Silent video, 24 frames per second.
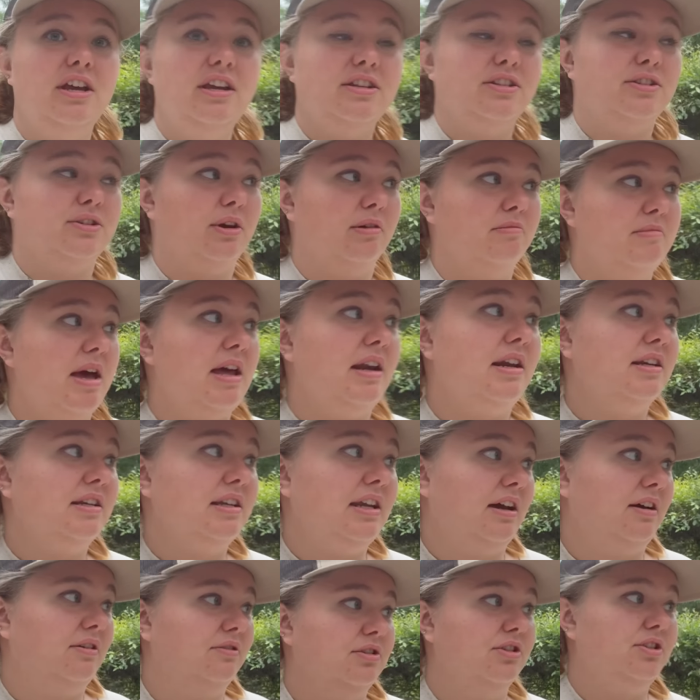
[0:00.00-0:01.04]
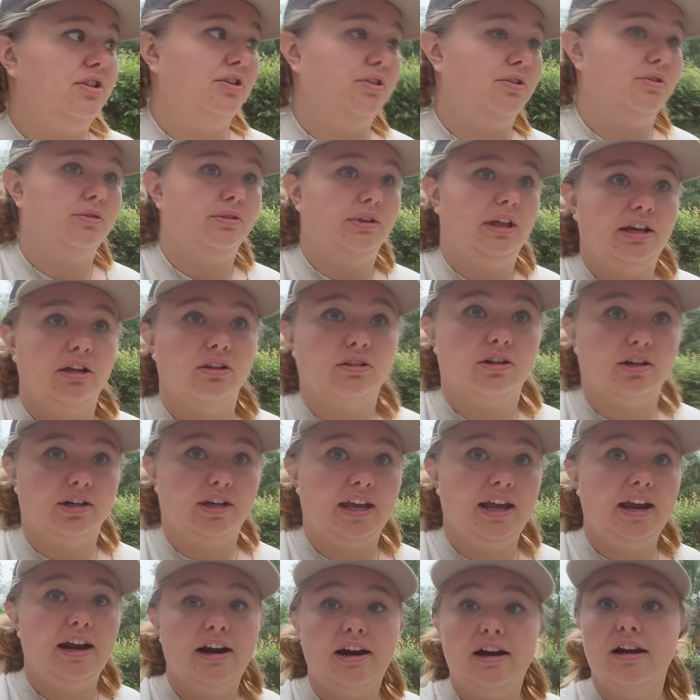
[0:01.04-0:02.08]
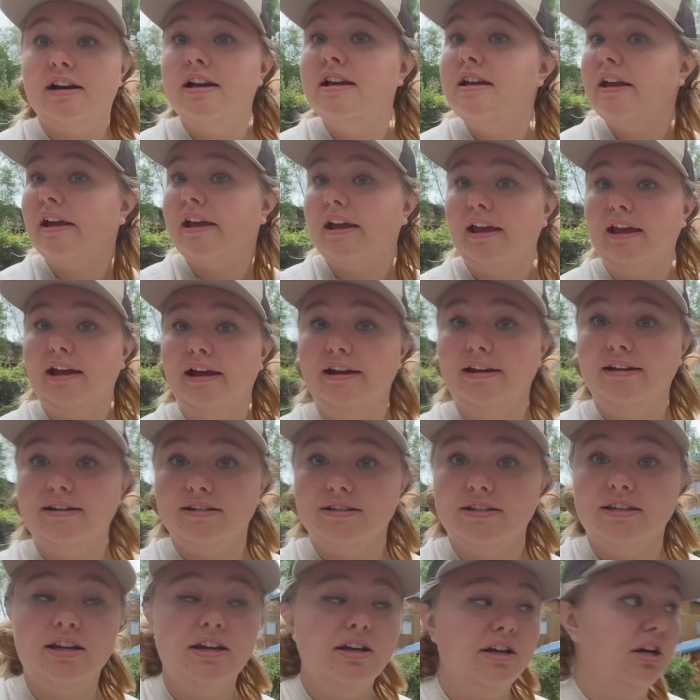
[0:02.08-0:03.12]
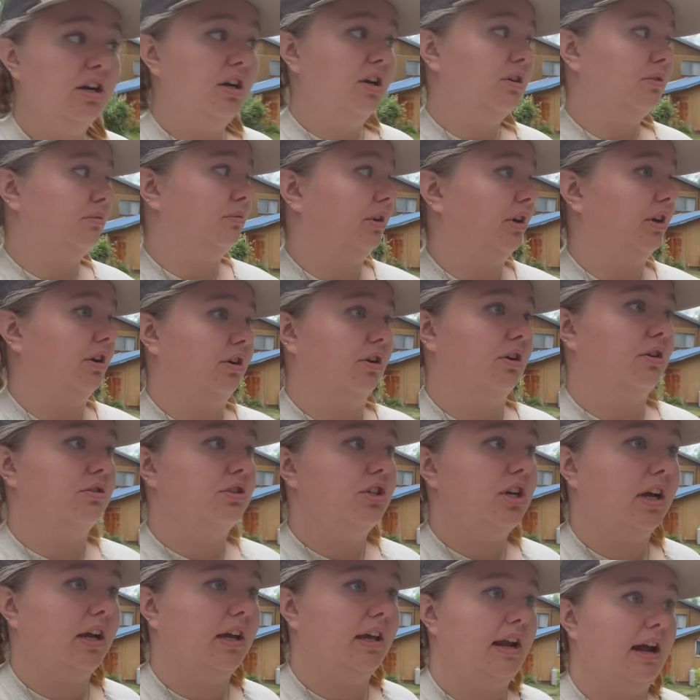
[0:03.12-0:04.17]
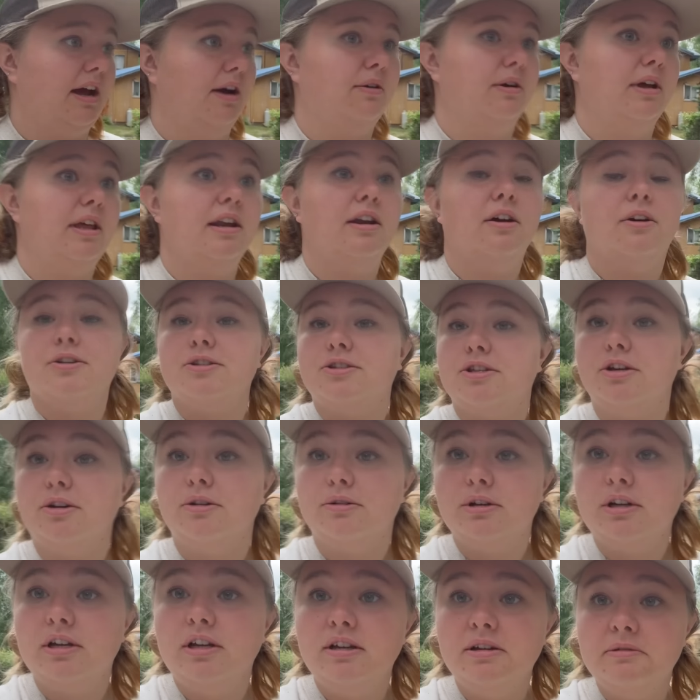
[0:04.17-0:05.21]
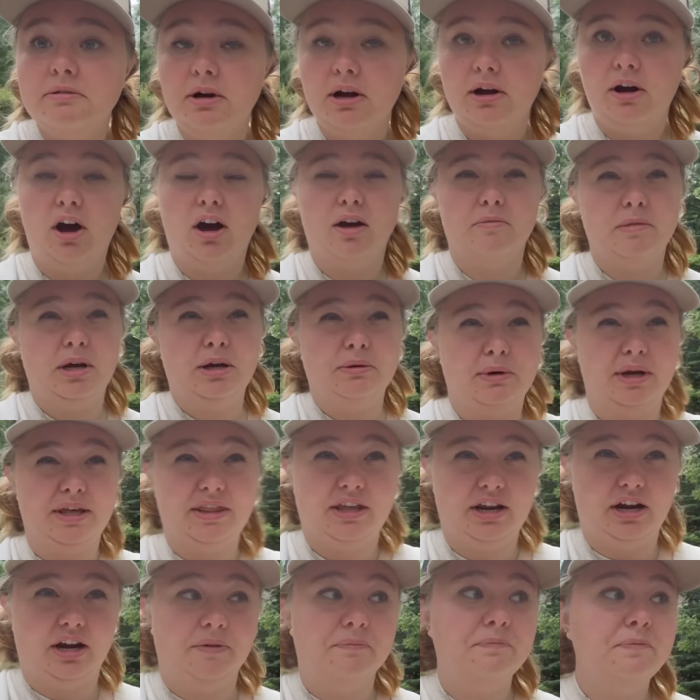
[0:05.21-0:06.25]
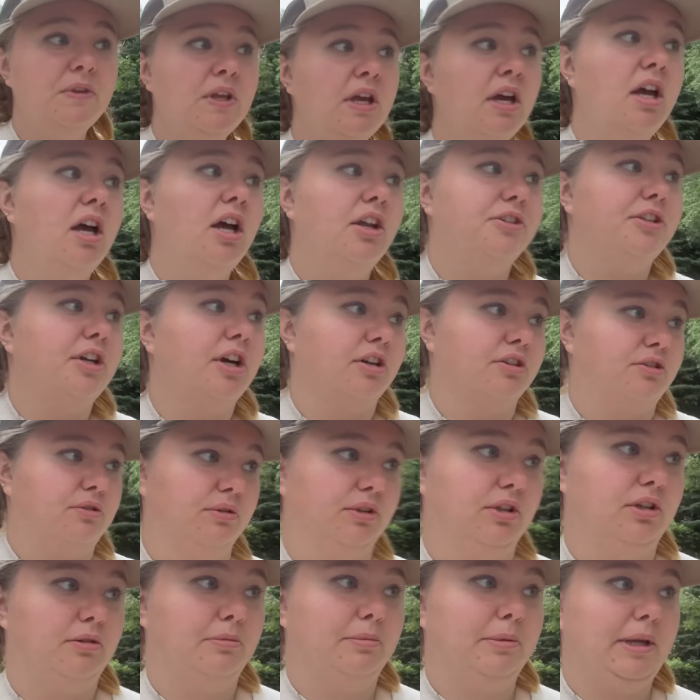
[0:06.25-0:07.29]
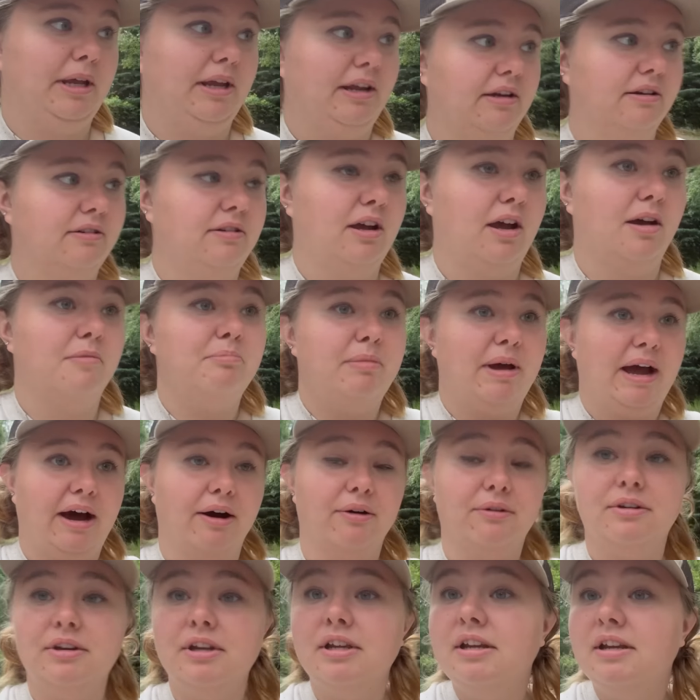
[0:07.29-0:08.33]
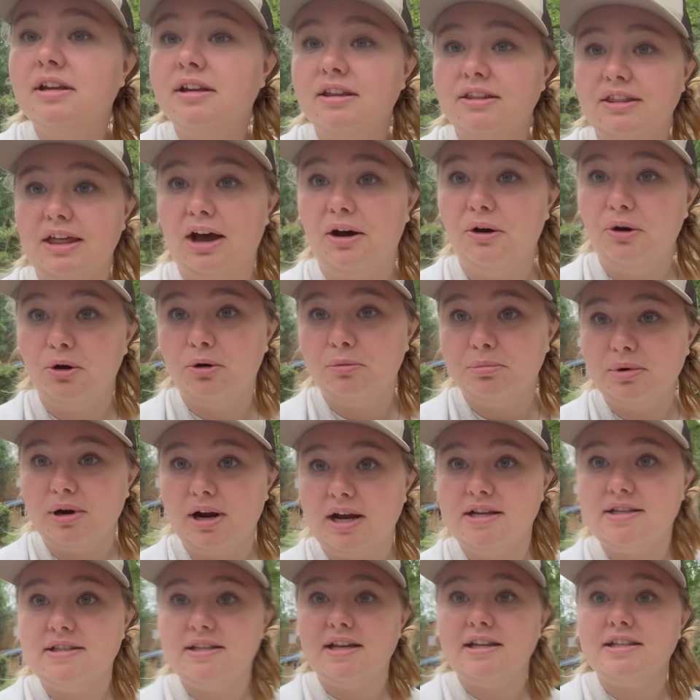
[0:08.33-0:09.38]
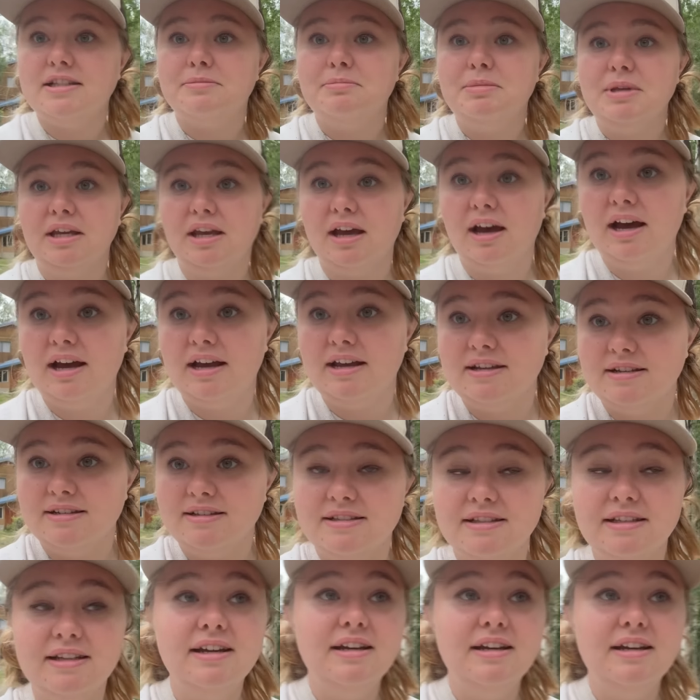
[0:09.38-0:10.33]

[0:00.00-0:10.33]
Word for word: so I'm heading down to Lake Air and we're gonna go check it out and also on my way there, talk to you a little bit about that whole process because